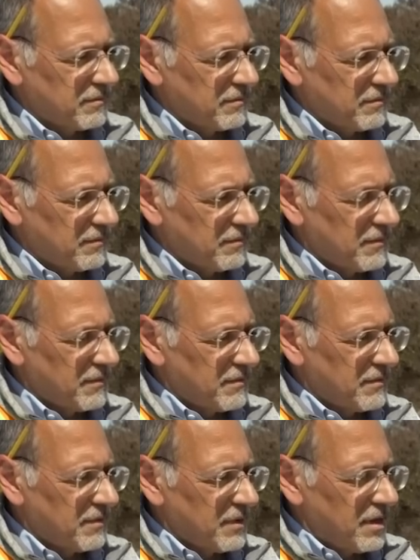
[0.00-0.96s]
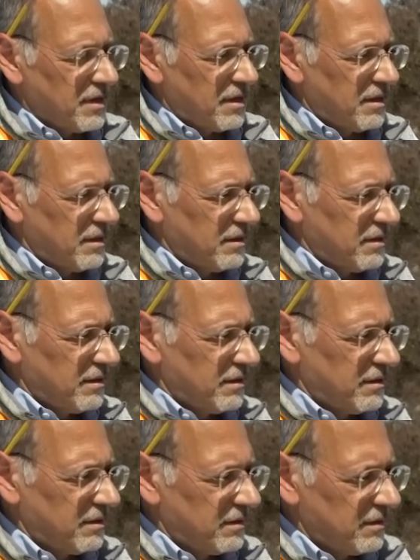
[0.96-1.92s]

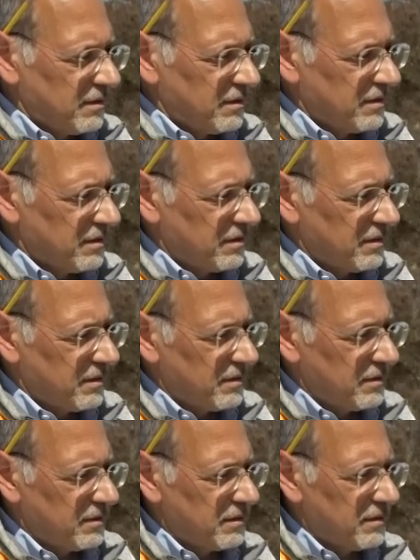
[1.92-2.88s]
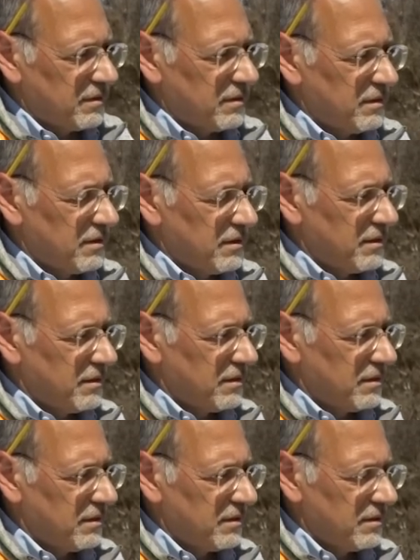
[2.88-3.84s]

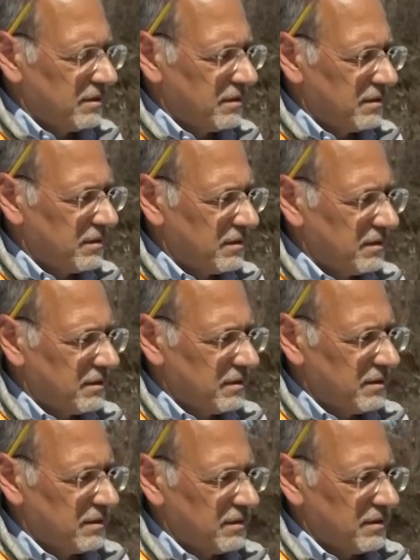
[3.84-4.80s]
(not speaking)